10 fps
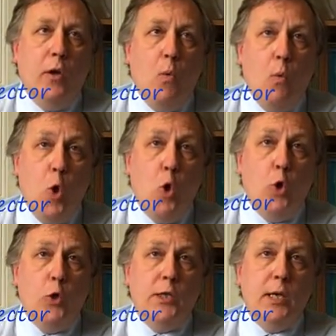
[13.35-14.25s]
a
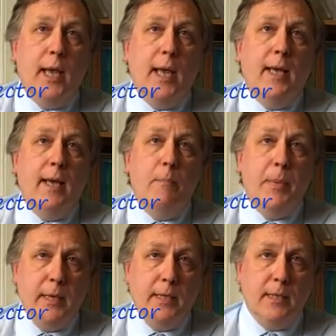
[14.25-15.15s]
ward uh,
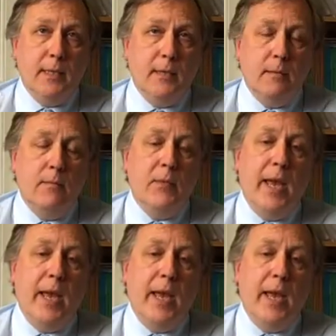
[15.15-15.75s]
basis